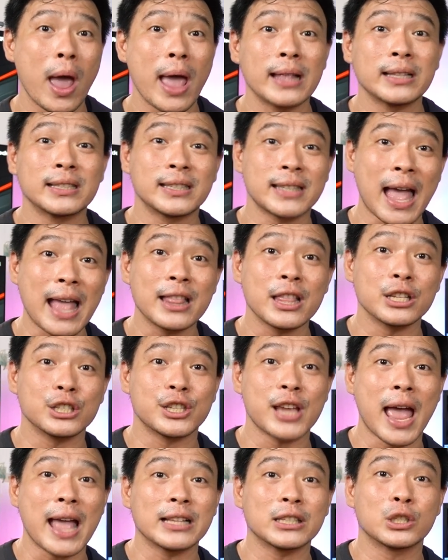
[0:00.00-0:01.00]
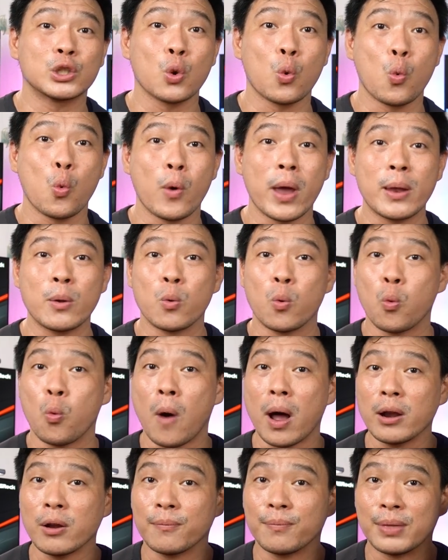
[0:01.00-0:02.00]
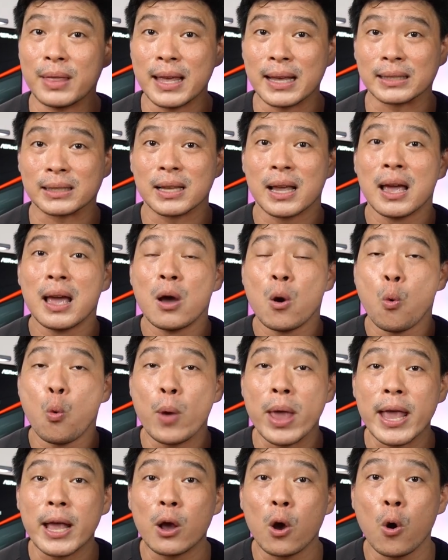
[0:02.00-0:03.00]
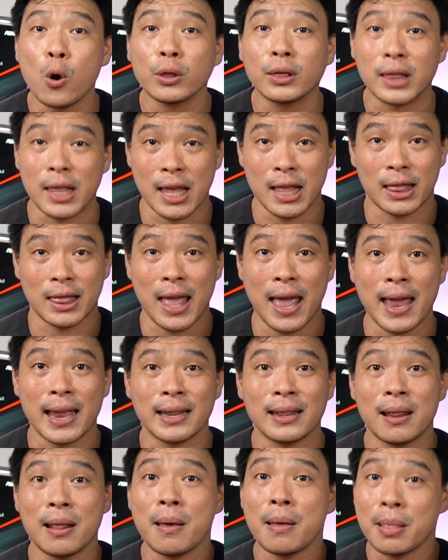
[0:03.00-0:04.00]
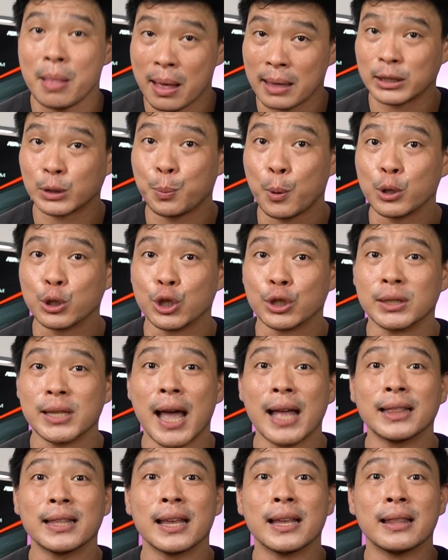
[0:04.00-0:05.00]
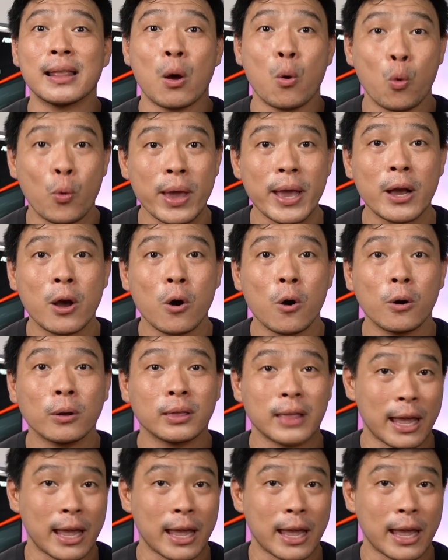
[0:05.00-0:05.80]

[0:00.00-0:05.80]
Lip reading: and stand the chance to win one of these Wiko T10 na sponsored sa atin na Wiko.